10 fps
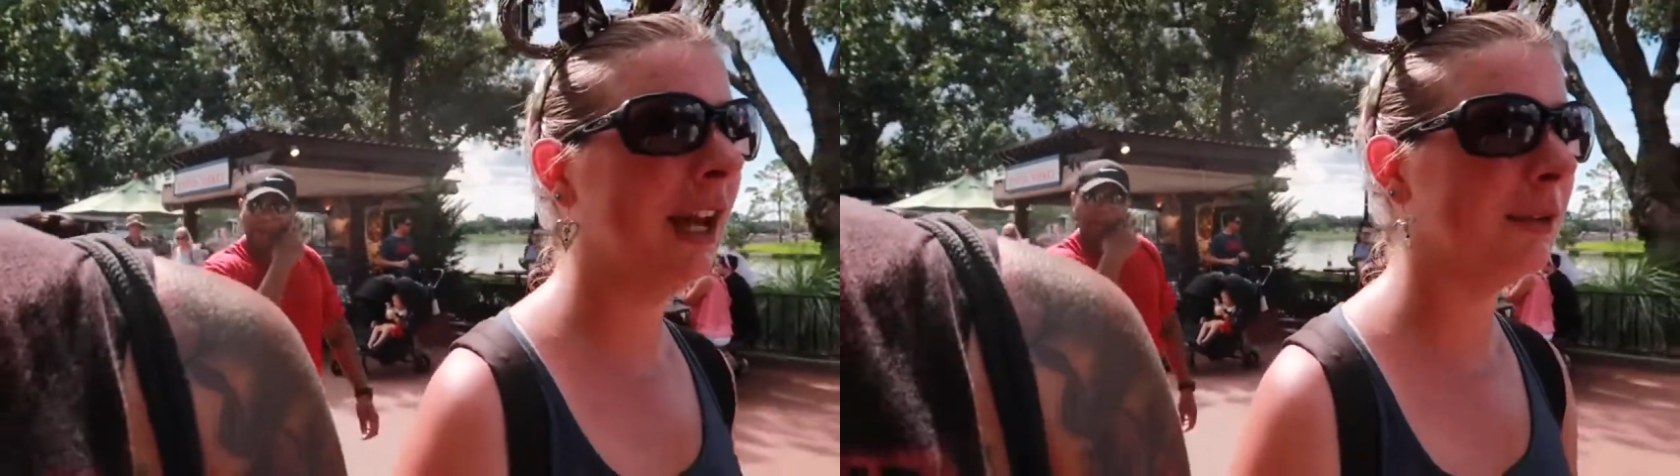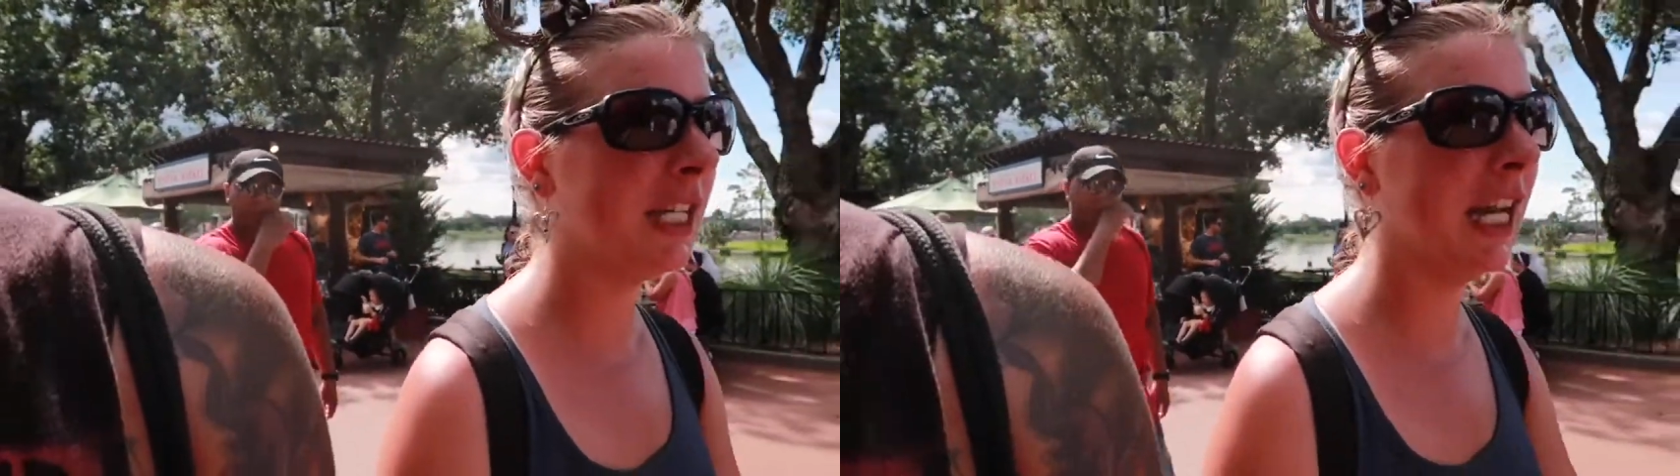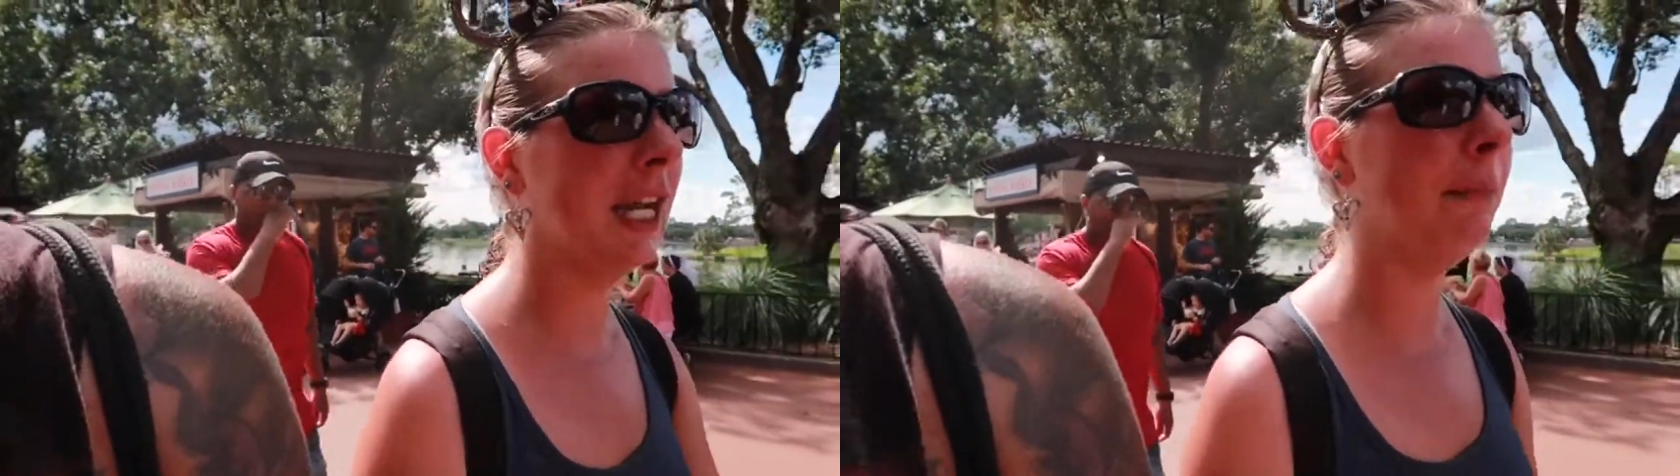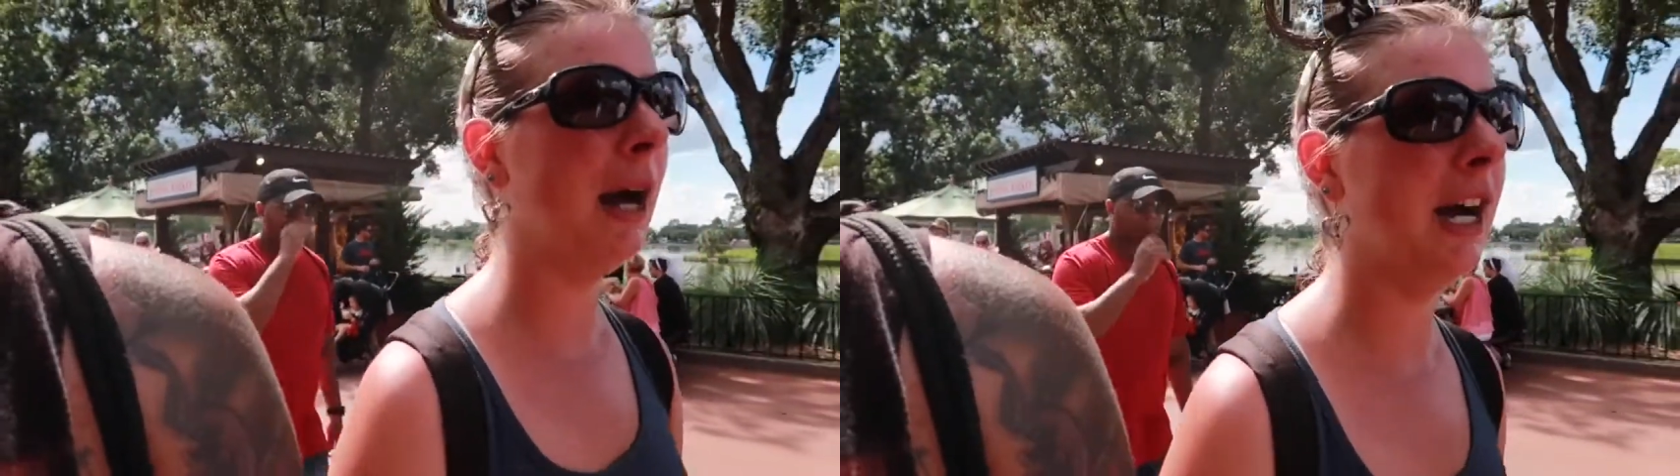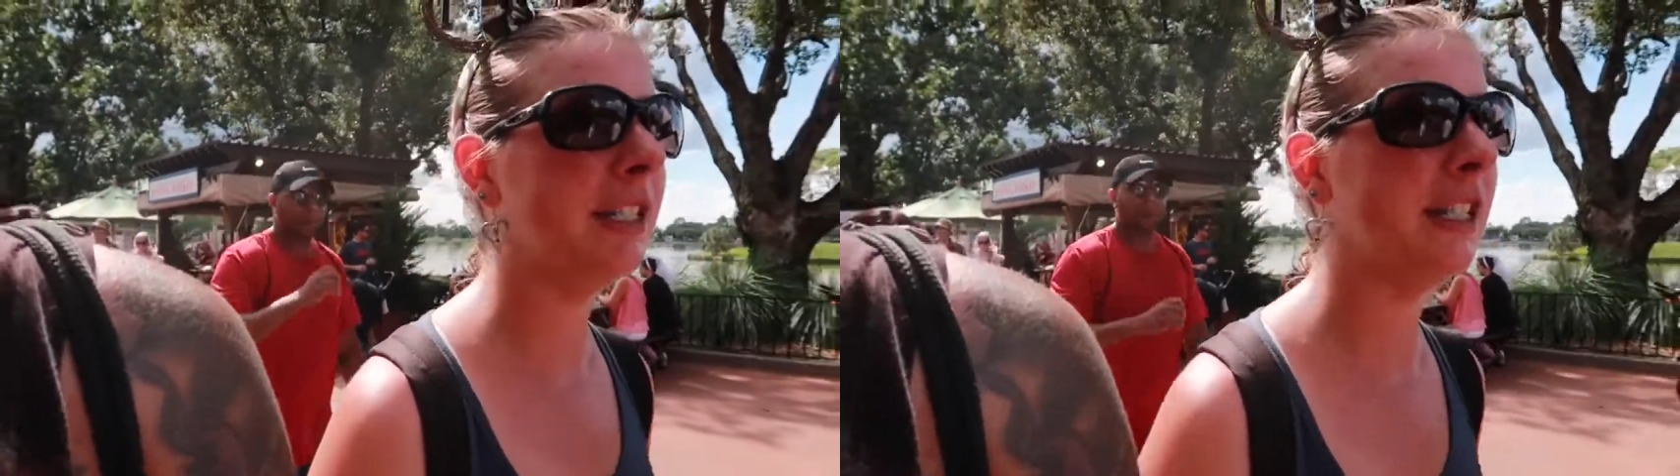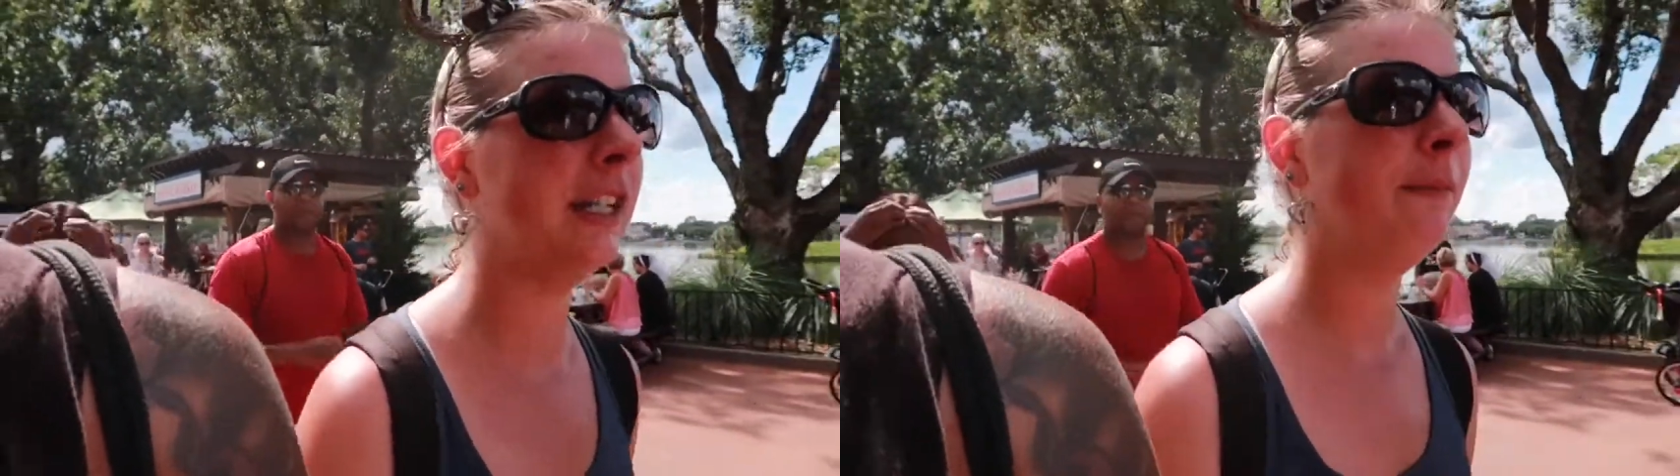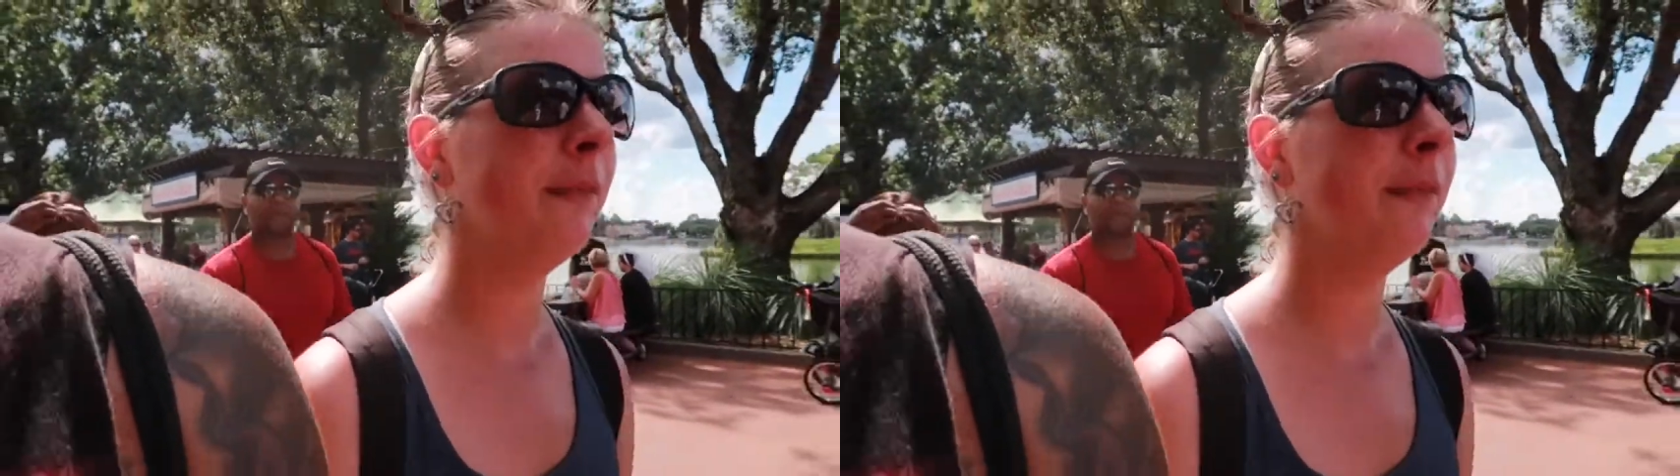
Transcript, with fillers: I was getting a pasta.